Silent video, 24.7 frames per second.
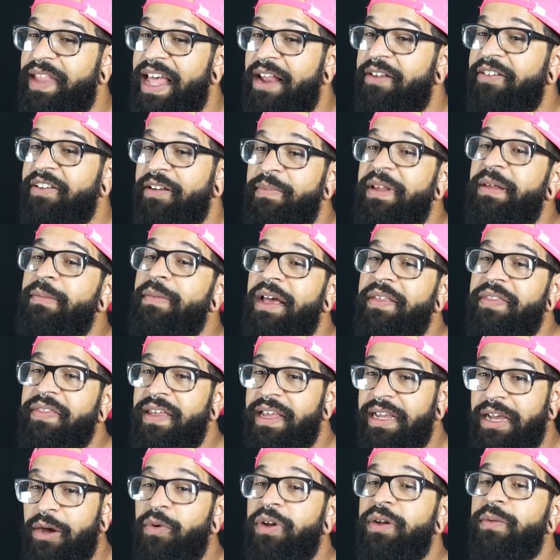that to be my
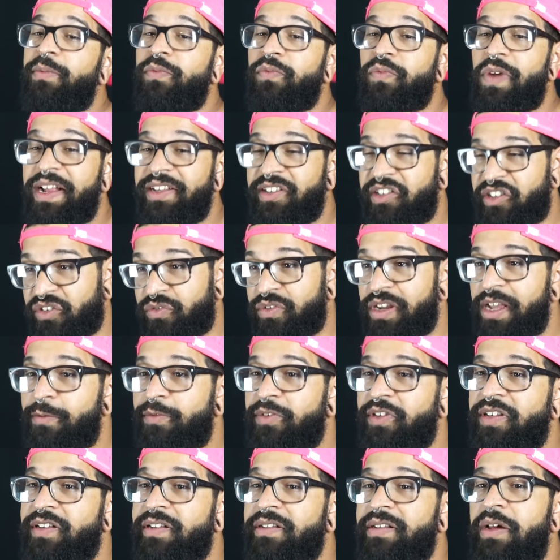thing. I want to write
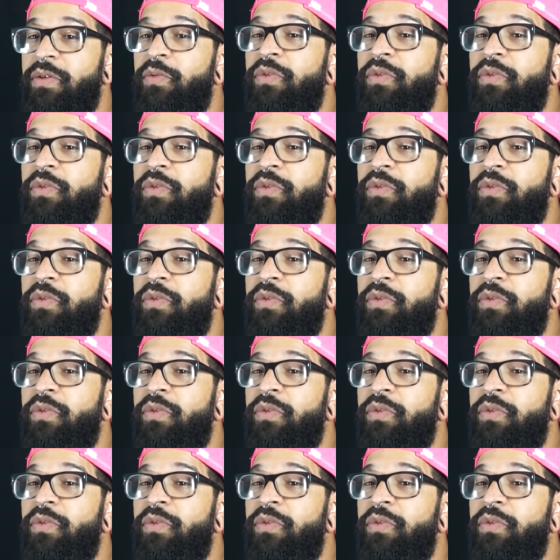scripts.